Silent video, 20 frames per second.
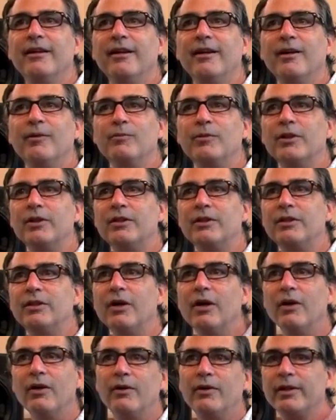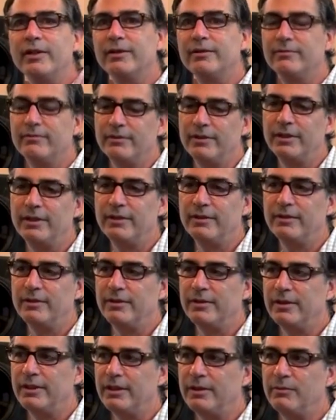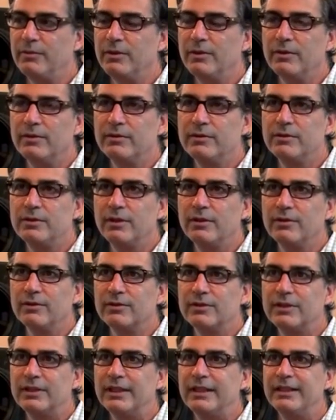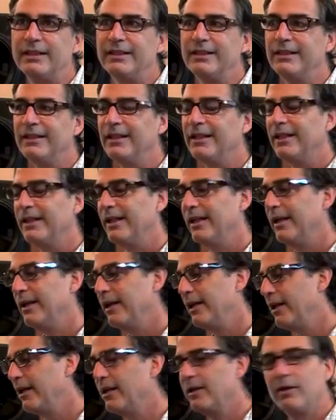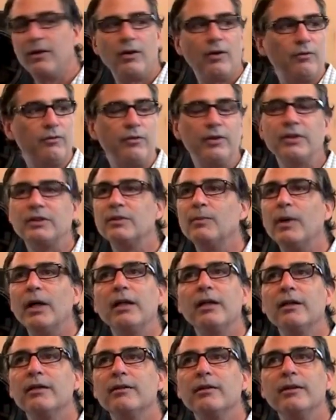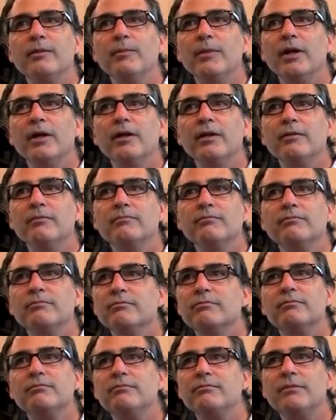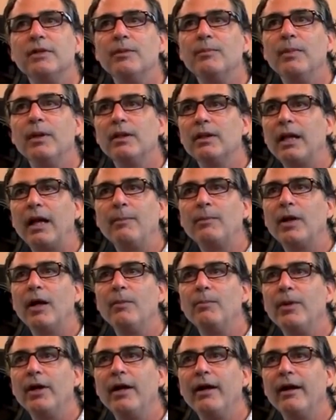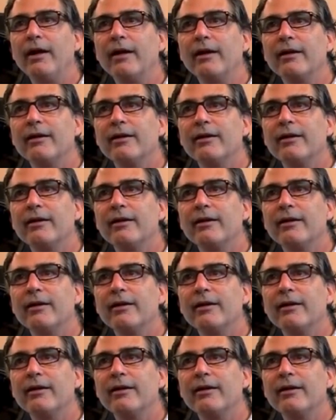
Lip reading: and I'm good to go in Jungle City, and it all fits in my laptop bag.